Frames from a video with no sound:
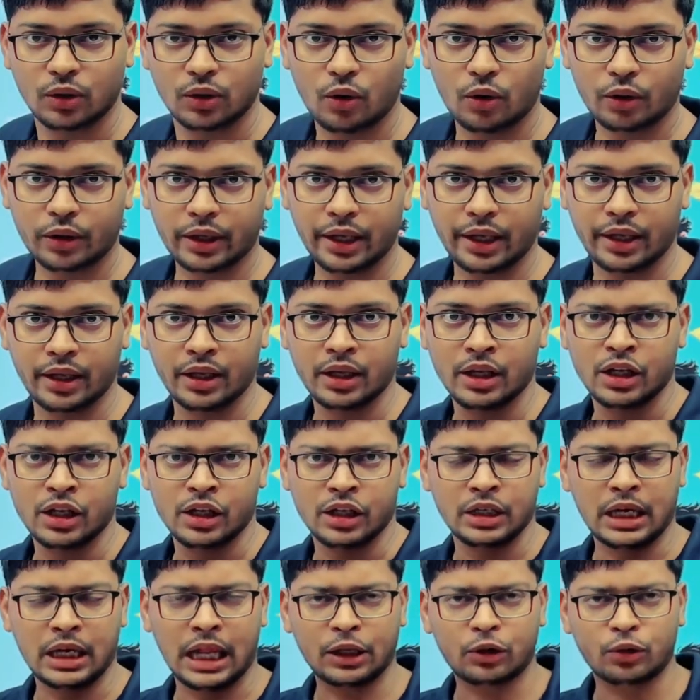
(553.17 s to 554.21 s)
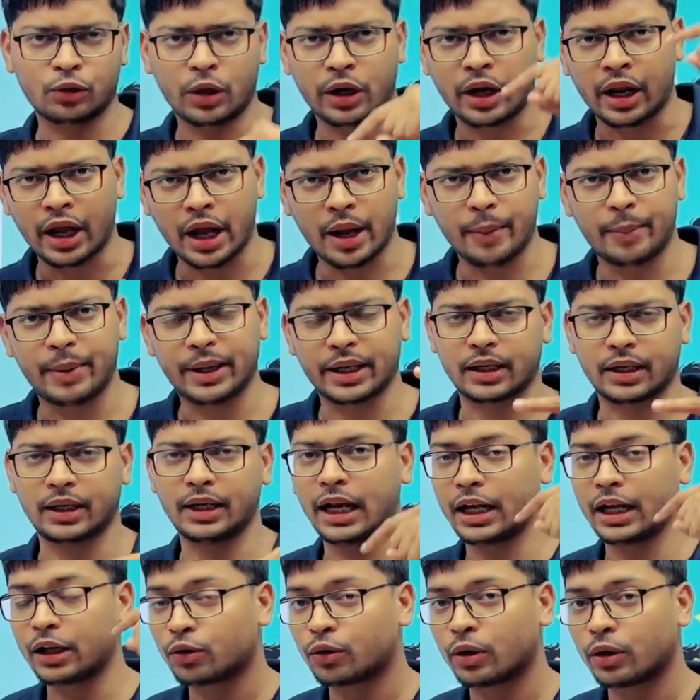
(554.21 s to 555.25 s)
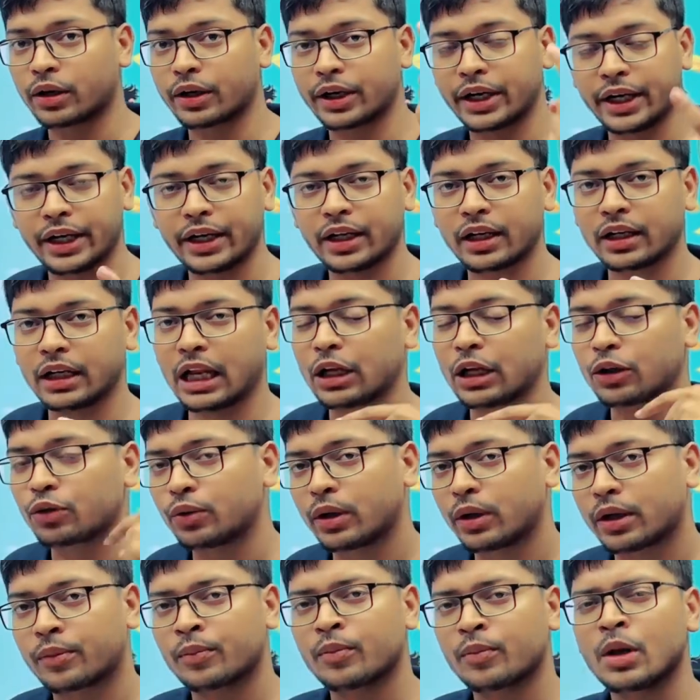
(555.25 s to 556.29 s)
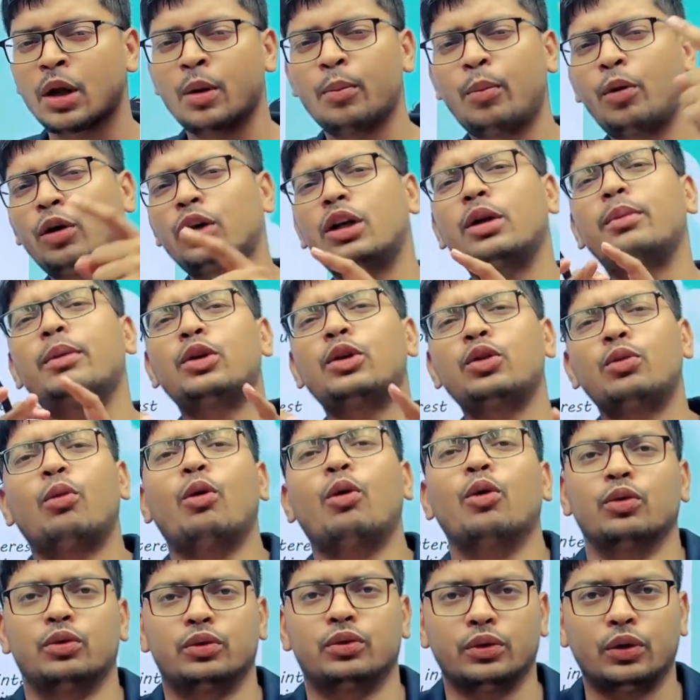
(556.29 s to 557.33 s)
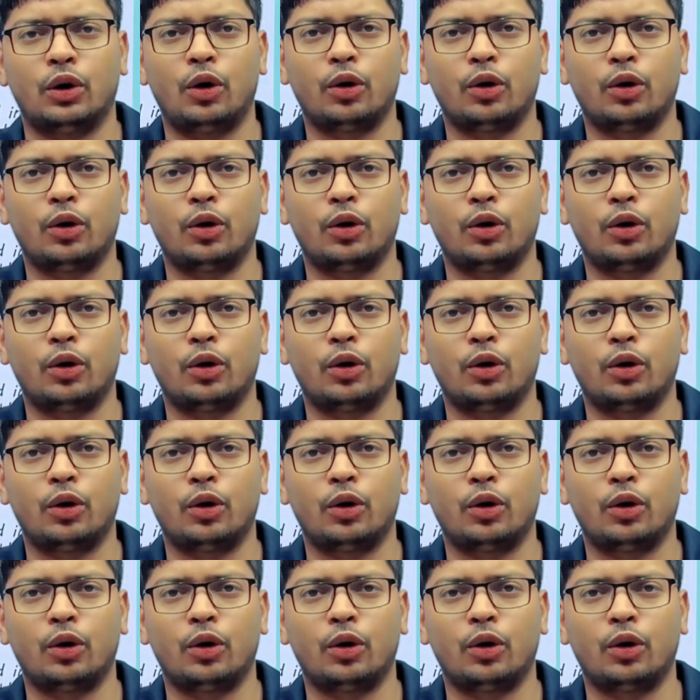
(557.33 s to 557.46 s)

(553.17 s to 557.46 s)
Okay, like your habit, like your reading, like your whatever you want.